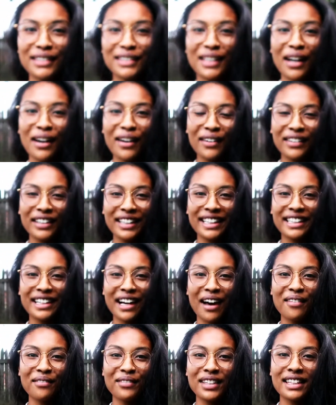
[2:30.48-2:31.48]
So he
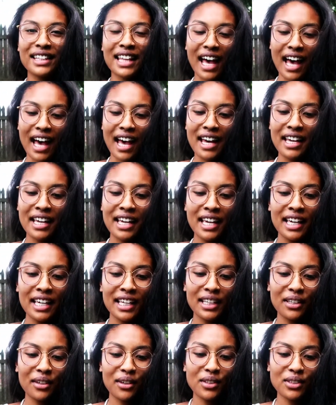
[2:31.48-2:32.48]
got me that.
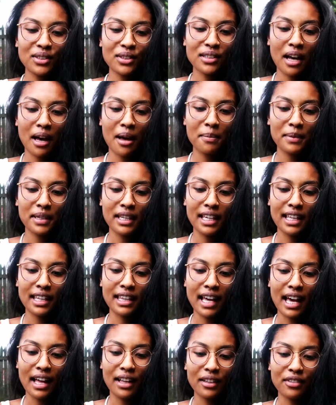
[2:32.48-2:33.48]
He also got me
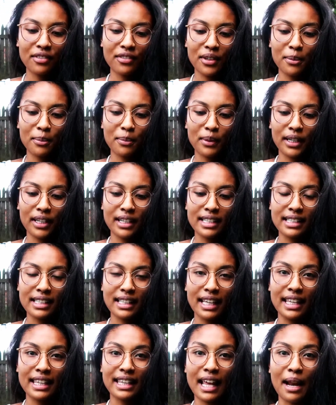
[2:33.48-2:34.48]
the elephant
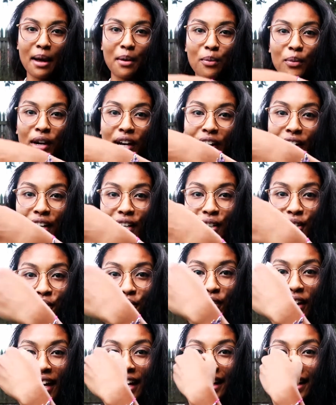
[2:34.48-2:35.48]
bracelet that I'm wearing
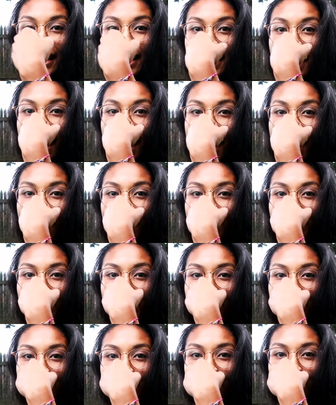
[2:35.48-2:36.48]
right now, that
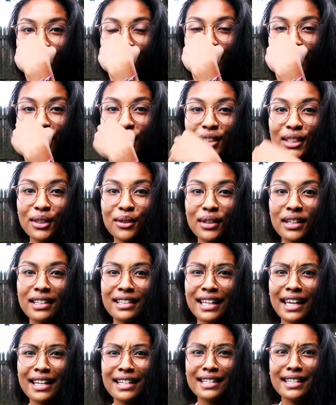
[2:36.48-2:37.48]
is just really cute and
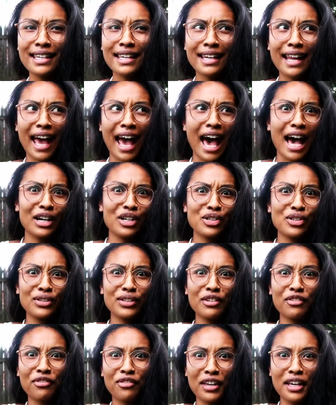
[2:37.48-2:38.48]
dainty and
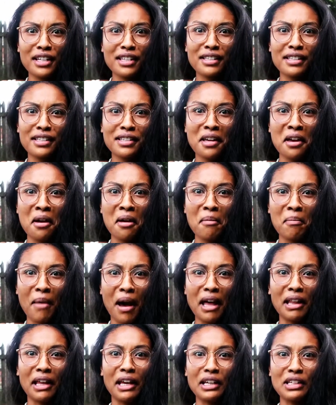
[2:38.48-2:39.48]
actually fits
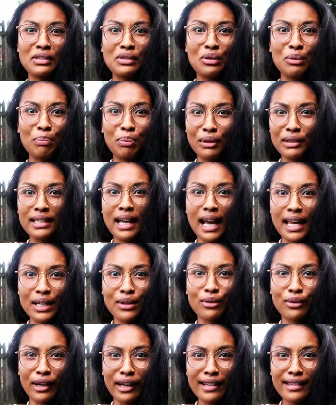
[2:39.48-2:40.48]
my like super tiny
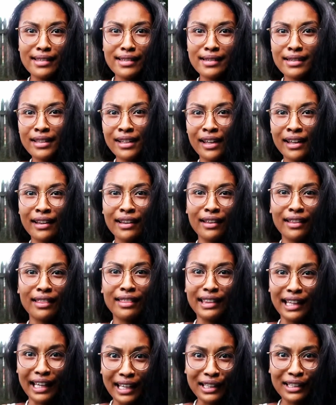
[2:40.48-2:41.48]
wrist.
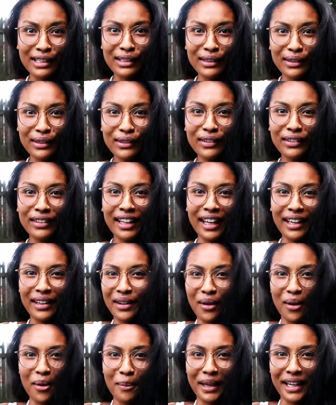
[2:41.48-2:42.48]
Thank you, like,
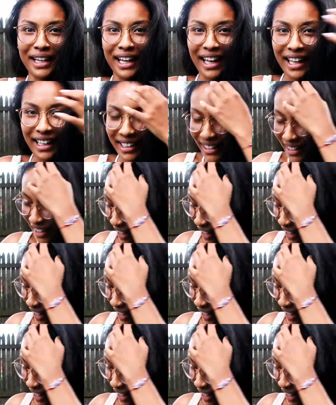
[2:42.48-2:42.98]
oh my god.